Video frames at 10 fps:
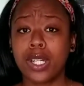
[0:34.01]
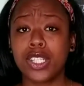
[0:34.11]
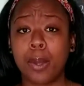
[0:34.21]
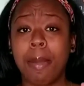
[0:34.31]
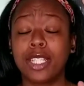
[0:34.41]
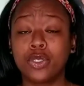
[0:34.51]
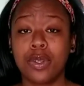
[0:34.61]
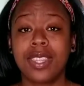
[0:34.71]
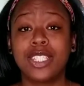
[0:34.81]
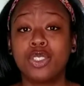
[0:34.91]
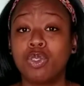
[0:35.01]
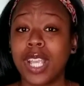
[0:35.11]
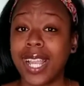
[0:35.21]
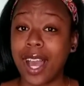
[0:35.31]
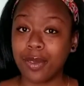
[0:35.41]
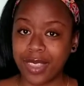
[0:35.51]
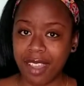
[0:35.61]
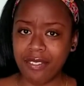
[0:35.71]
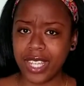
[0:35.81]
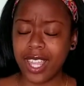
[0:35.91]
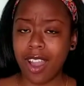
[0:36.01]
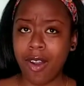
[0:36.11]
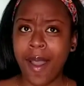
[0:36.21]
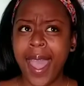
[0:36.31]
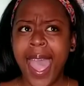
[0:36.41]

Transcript: so make sure that you check out that video.